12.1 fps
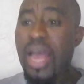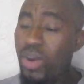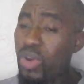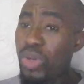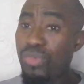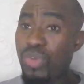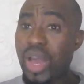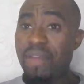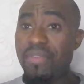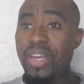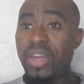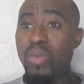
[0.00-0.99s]
I don't know if you
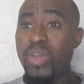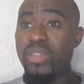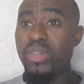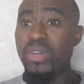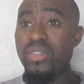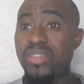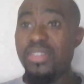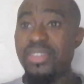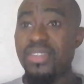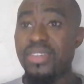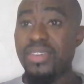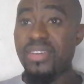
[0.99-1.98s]
have any questions.
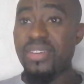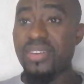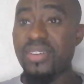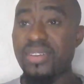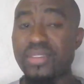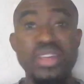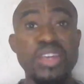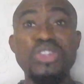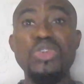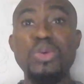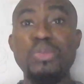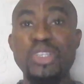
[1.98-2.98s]
Thank
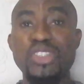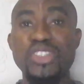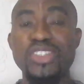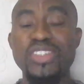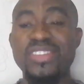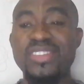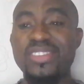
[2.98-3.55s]
you so much.